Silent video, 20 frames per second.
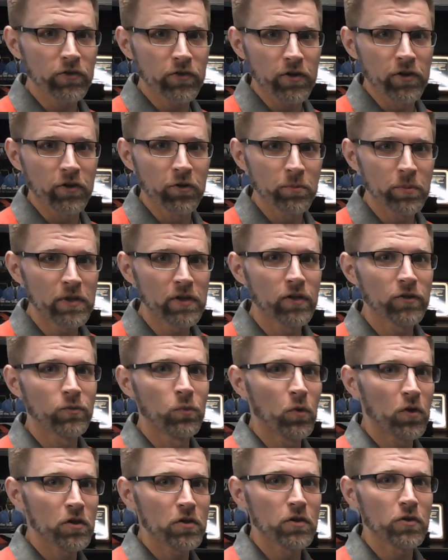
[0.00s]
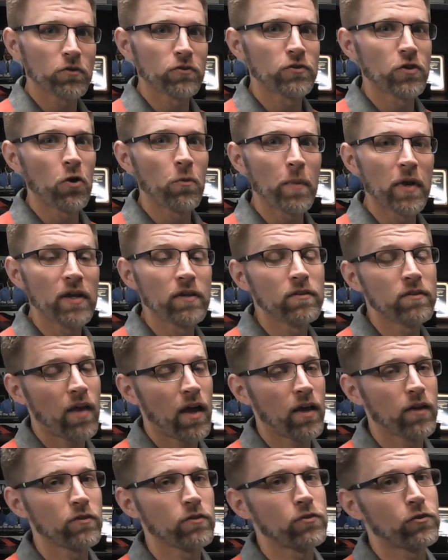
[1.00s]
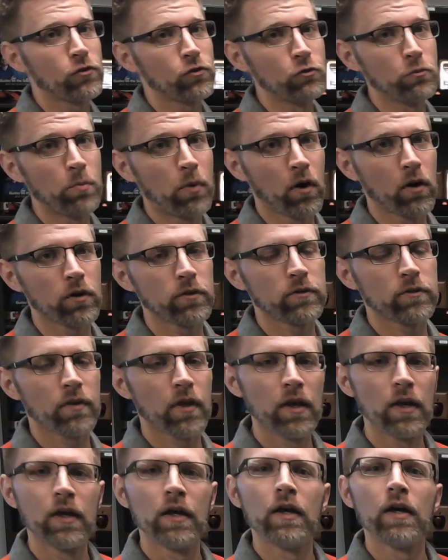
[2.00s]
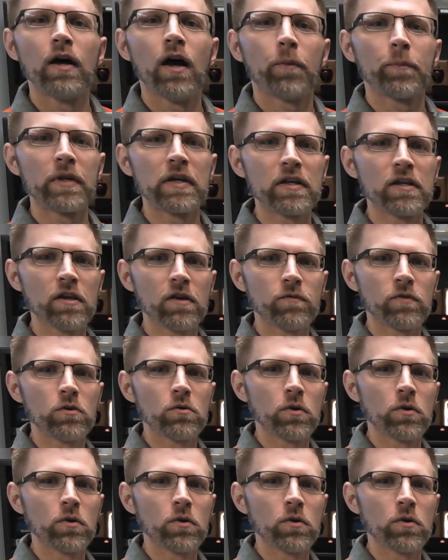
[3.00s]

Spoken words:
here because one of those domains has 2 parts. I'm going to give you